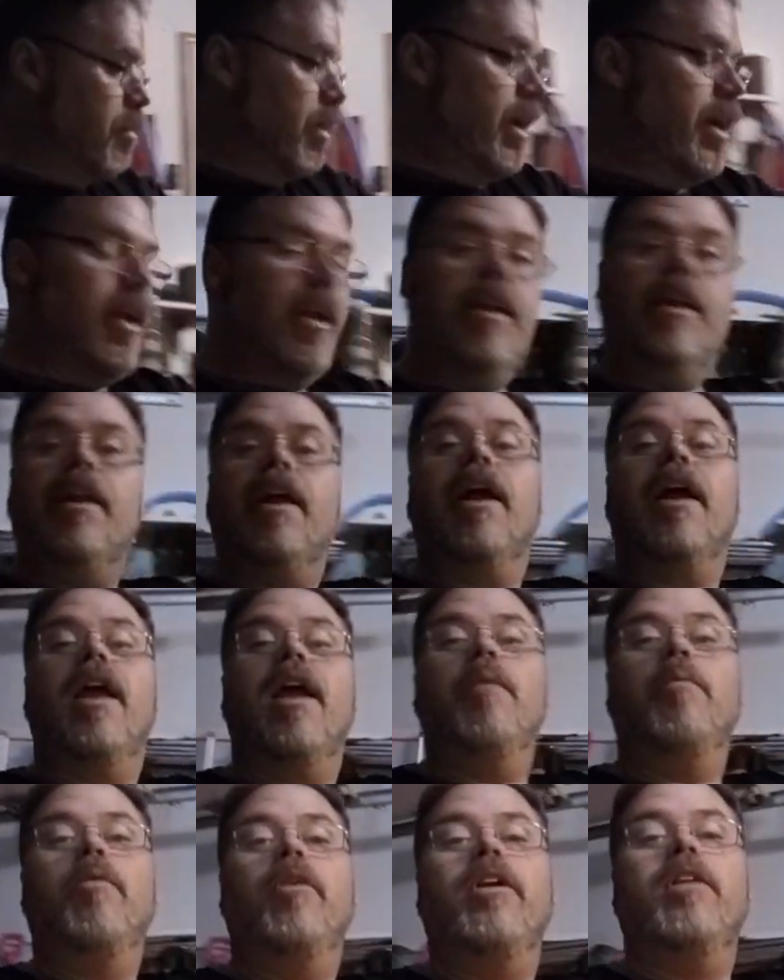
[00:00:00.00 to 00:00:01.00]
But I
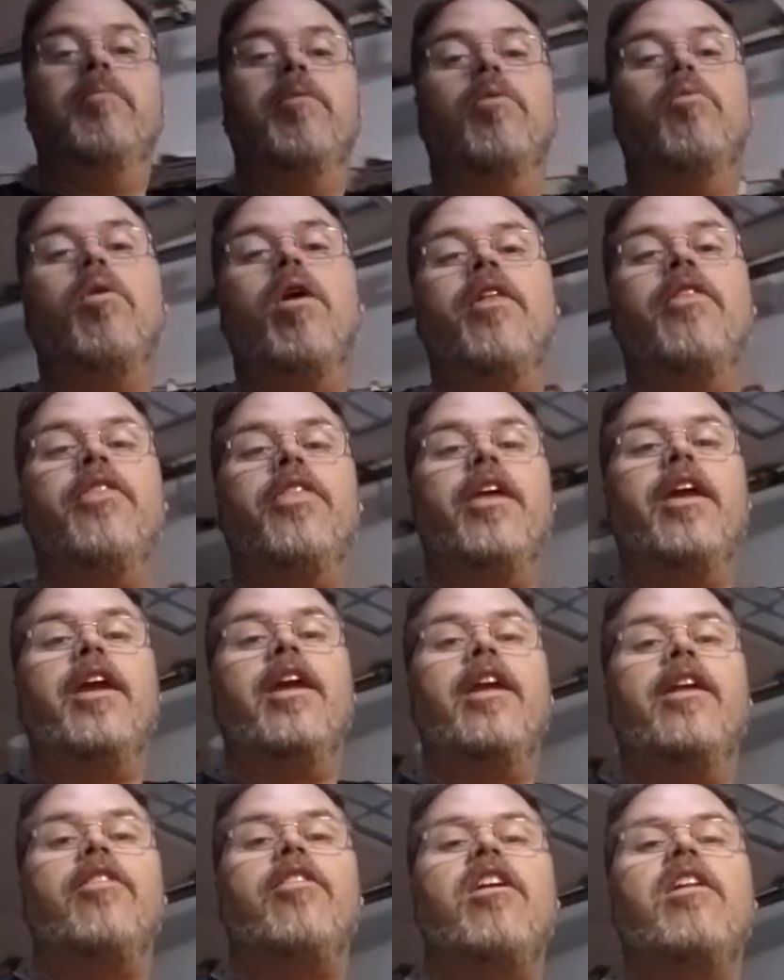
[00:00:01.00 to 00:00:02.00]
am worried about one thing.
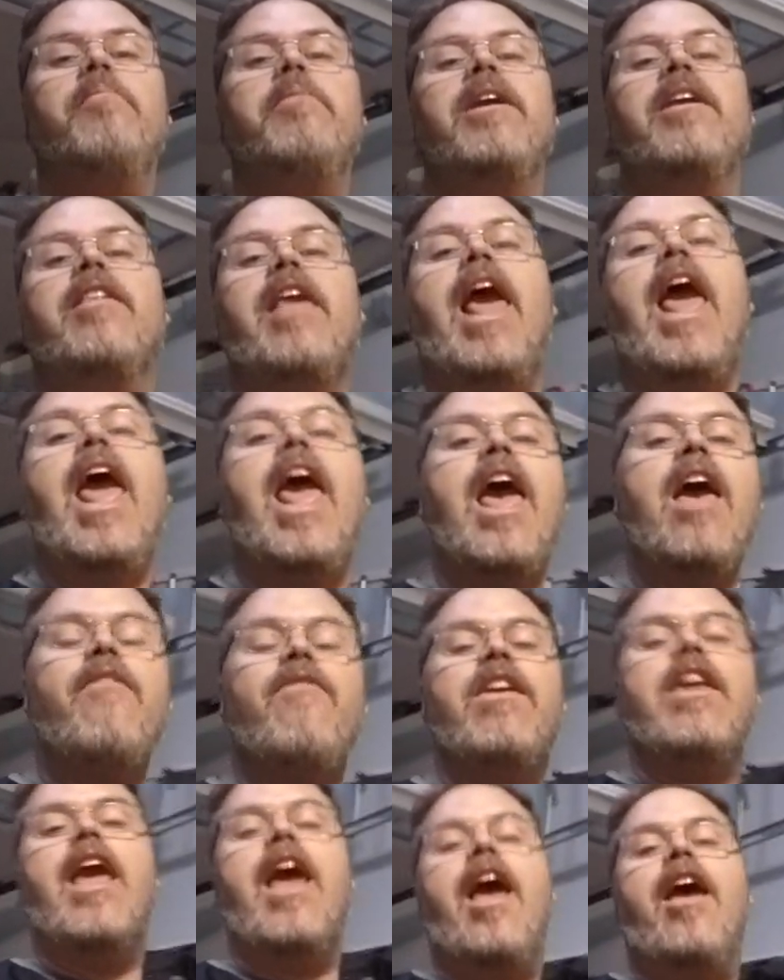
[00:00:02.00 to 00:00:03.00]
It's going to be as
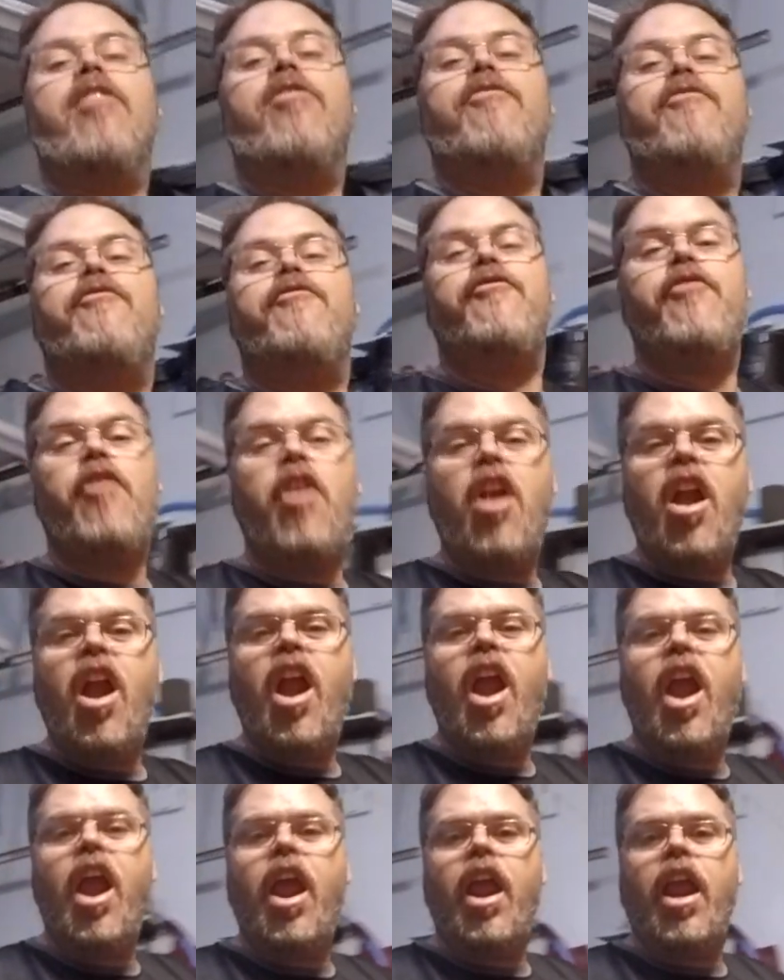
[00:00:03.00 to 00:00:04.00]
heavy as
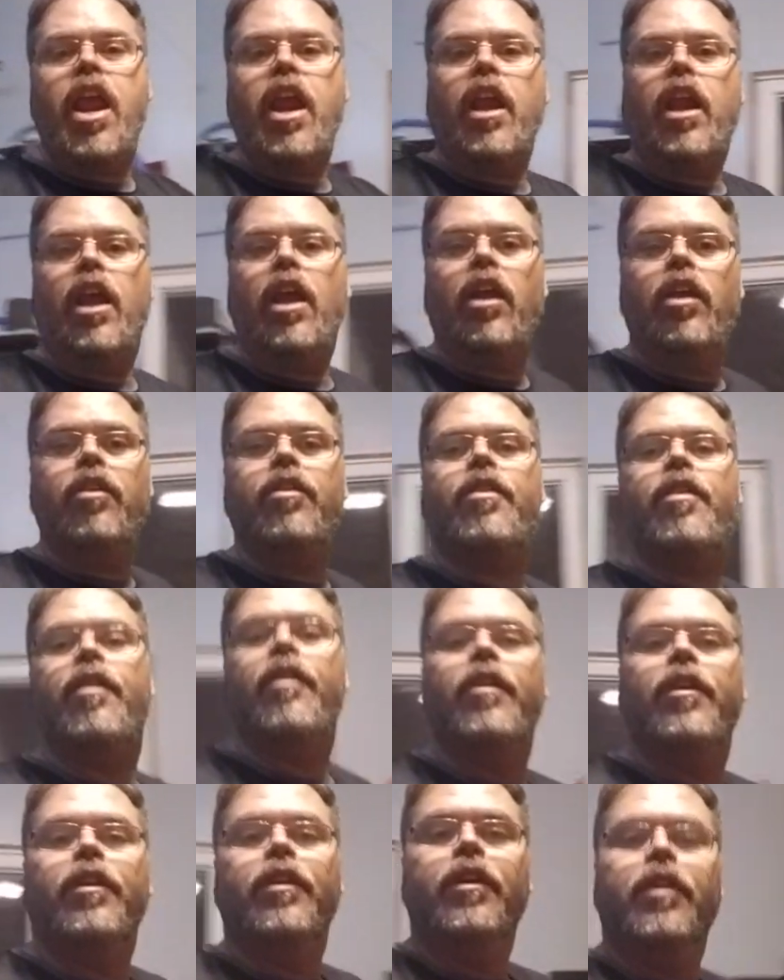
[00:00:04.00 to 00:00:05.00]
it is.
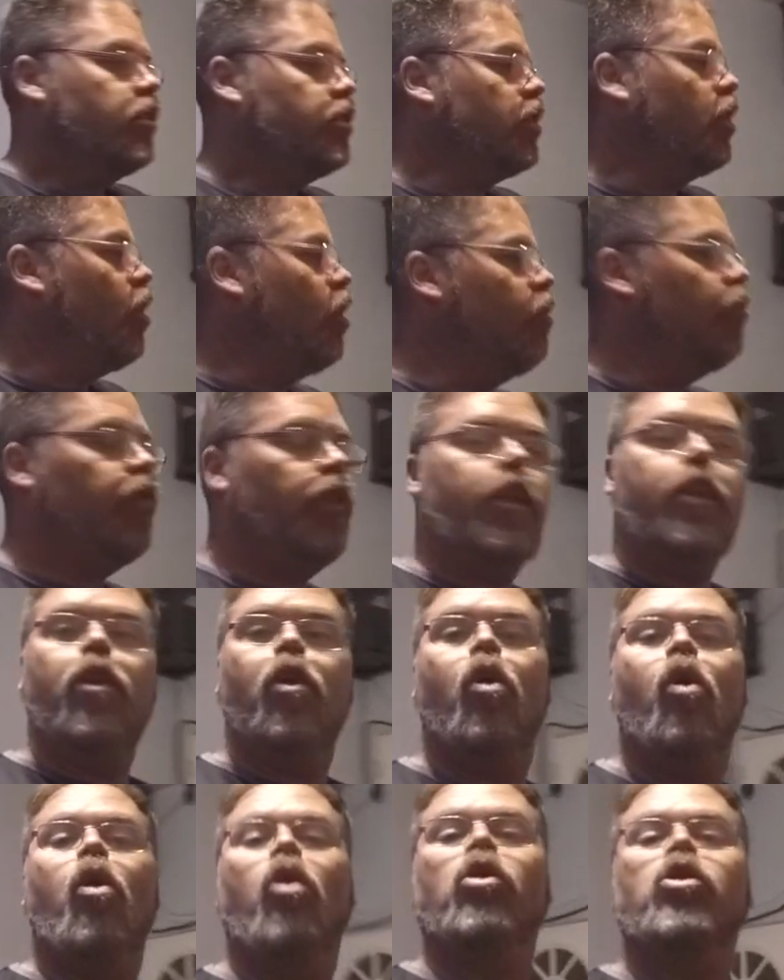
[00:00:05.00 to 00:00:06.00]
So hopefully the
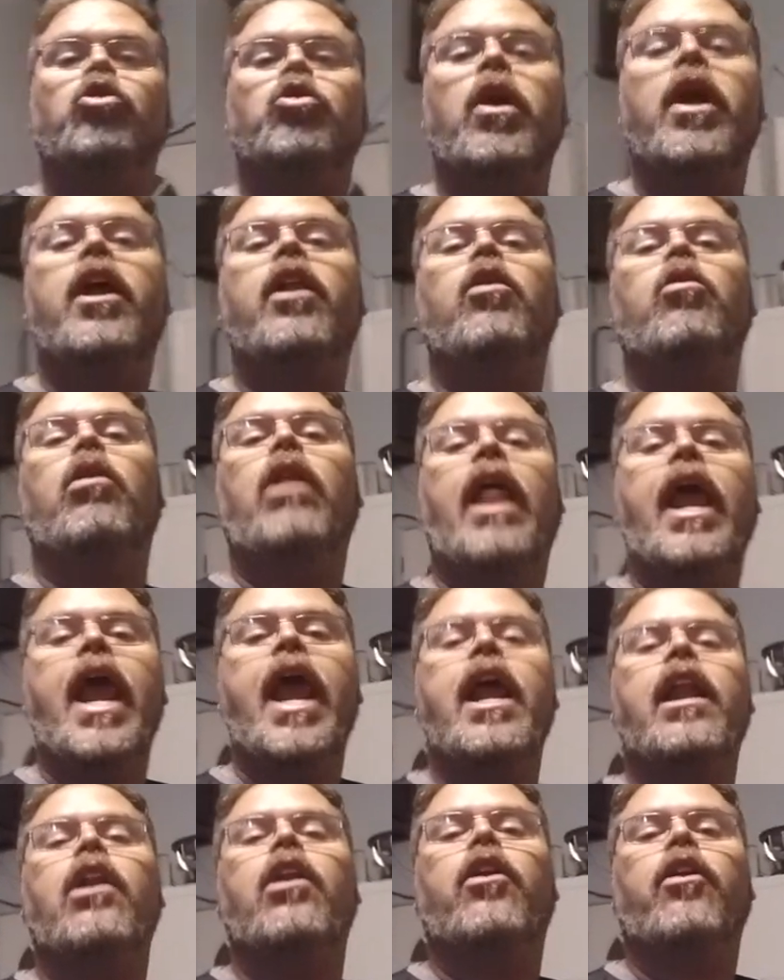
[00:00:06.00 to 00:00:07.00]
old trailer will
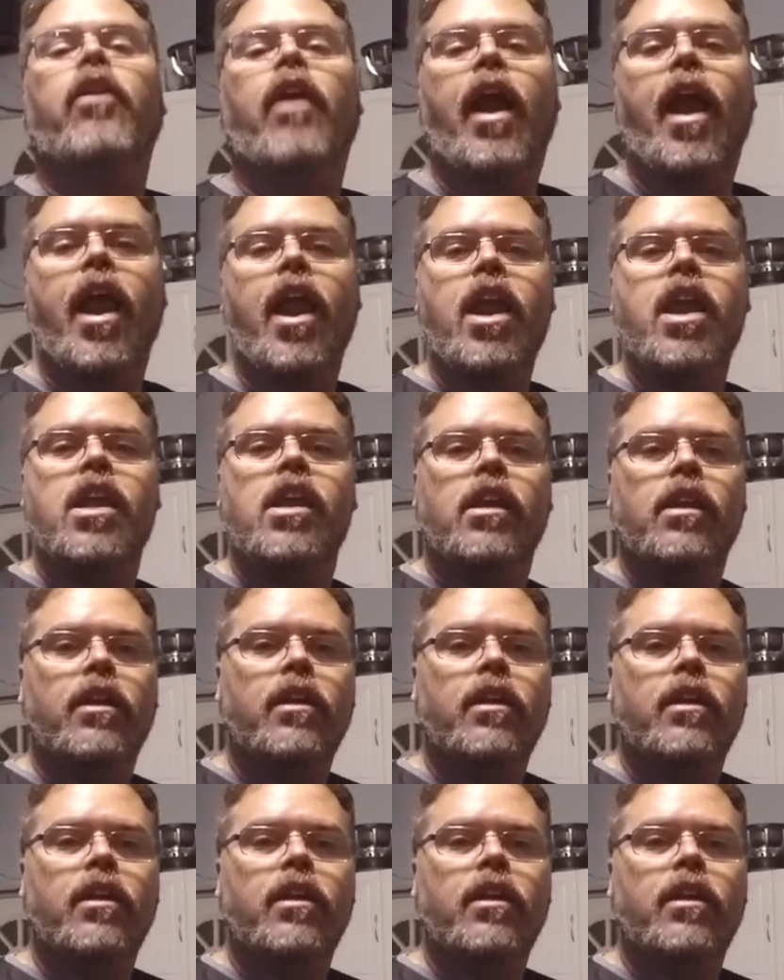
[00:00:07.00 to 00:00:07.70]
handle her, eh?